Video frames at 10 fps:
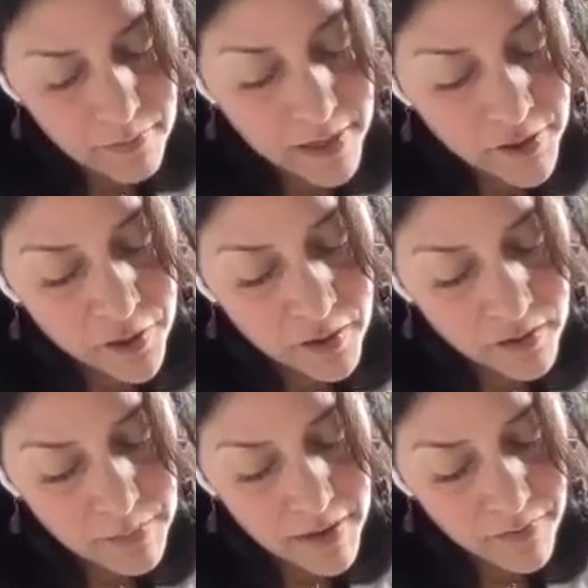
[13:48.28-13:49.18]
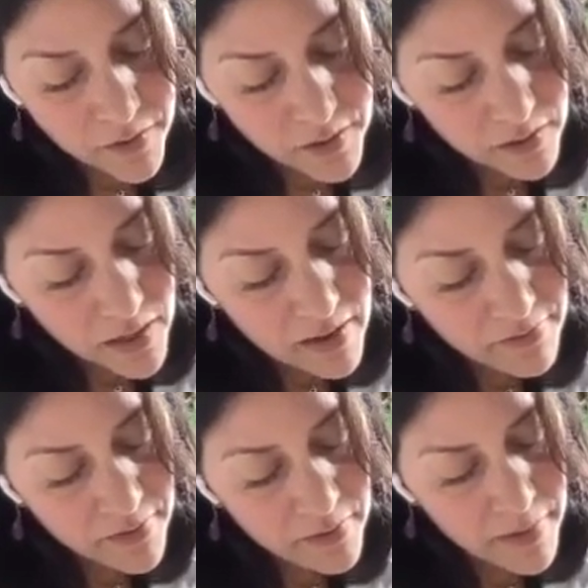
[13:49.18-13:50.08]
My journal is my first
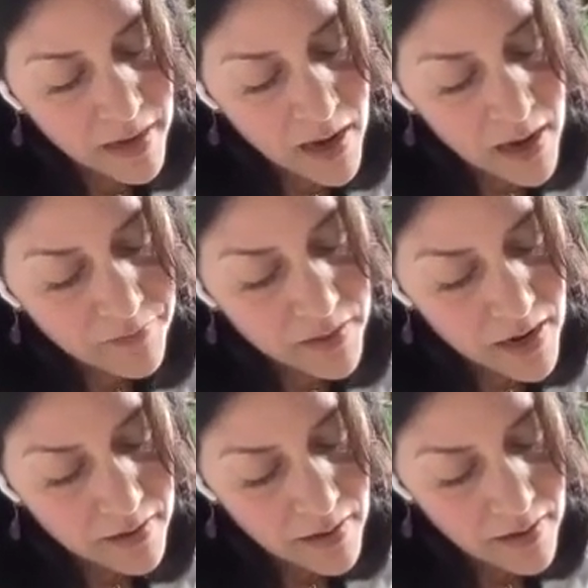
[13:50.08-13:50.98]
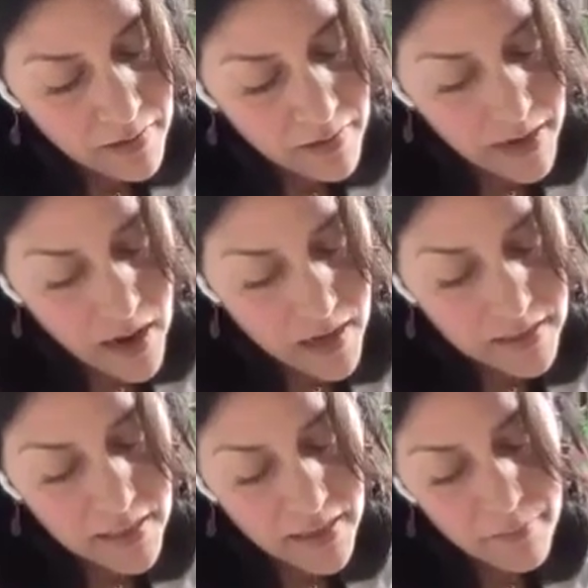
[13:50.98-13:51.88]
love, my confidant, my
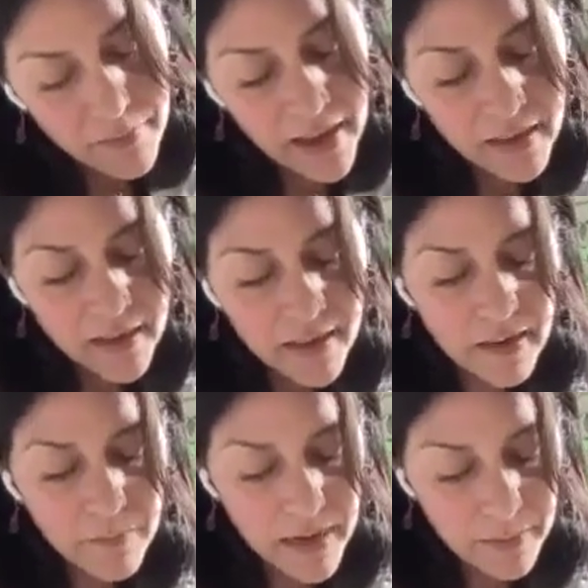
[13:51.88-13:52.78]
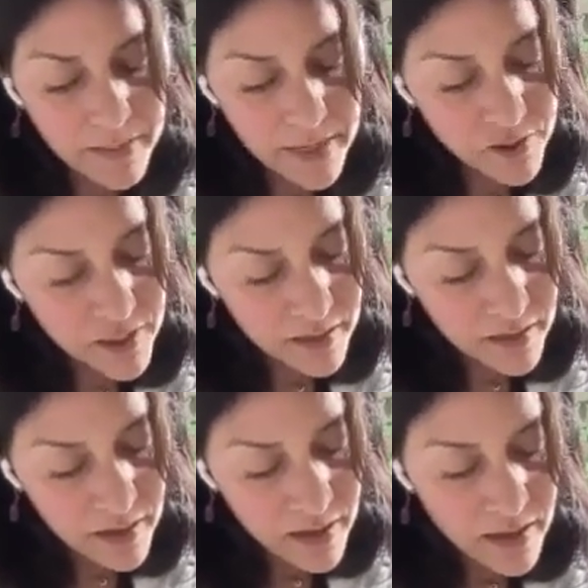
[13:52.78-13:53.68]
constant companion, and my obsession.